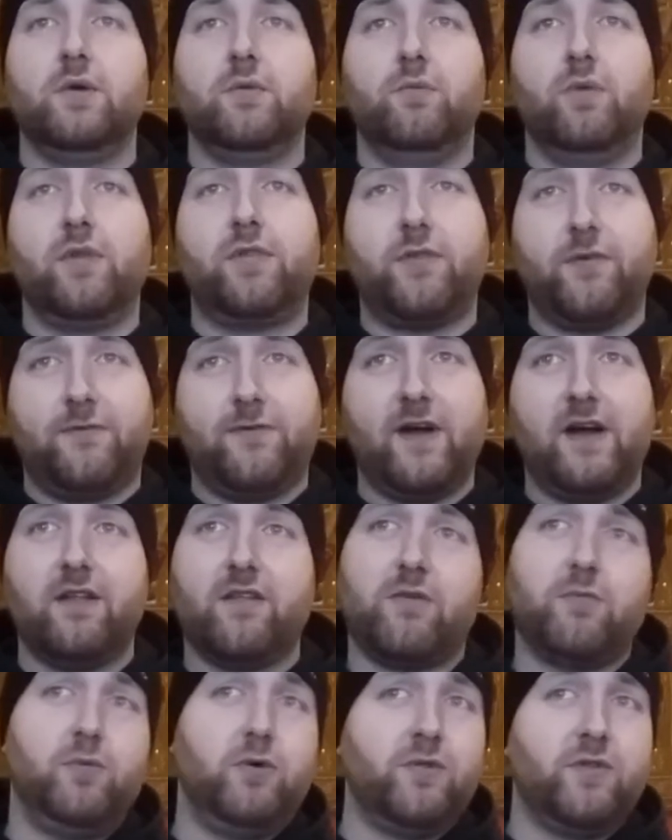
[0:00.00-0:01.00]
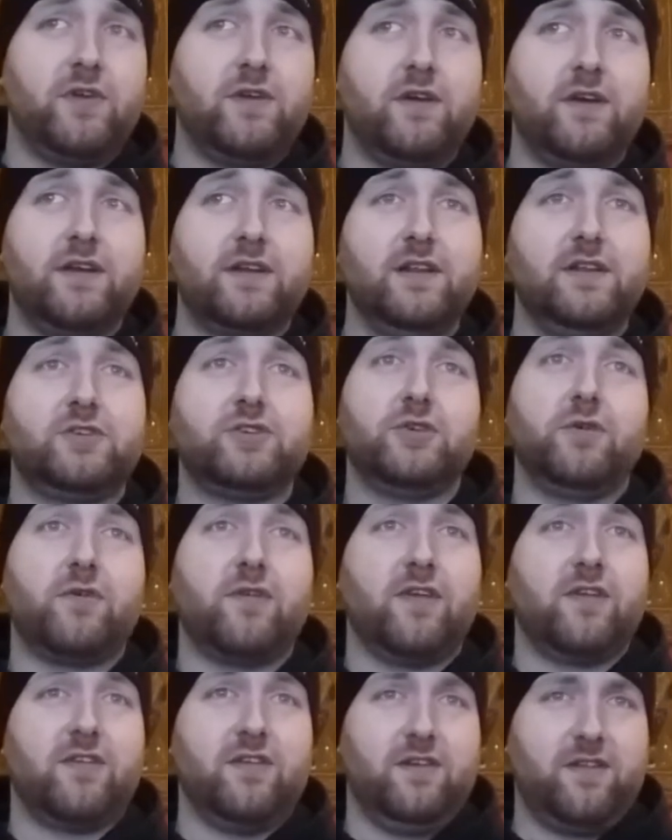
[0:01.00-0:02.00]
With the fans more than likely
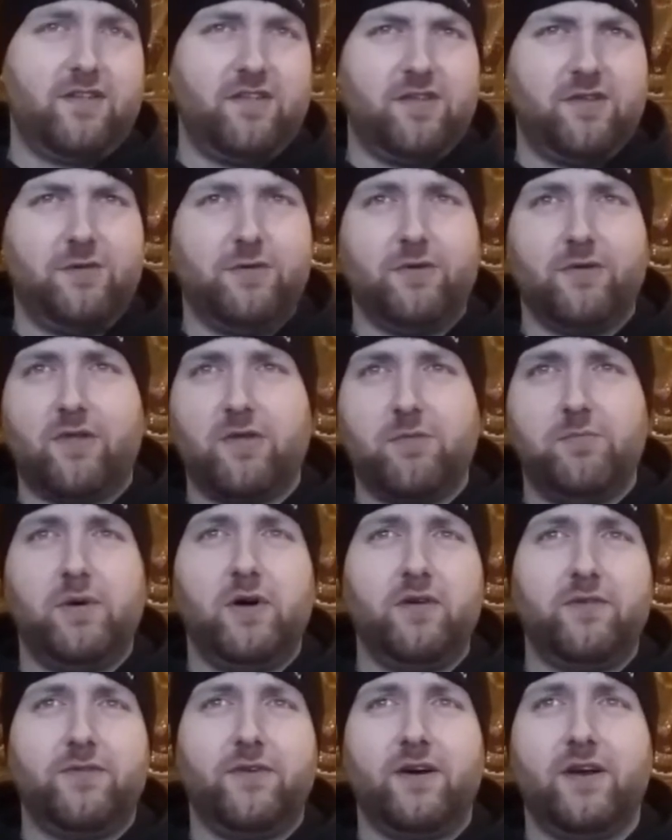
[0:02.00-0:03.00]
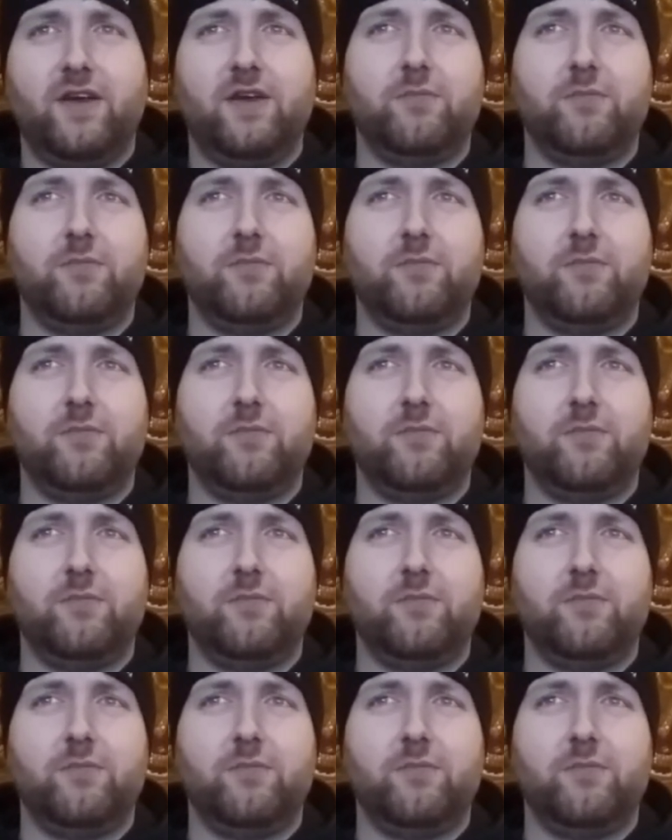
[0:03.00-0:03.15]
choosing to listen to it on Spotify,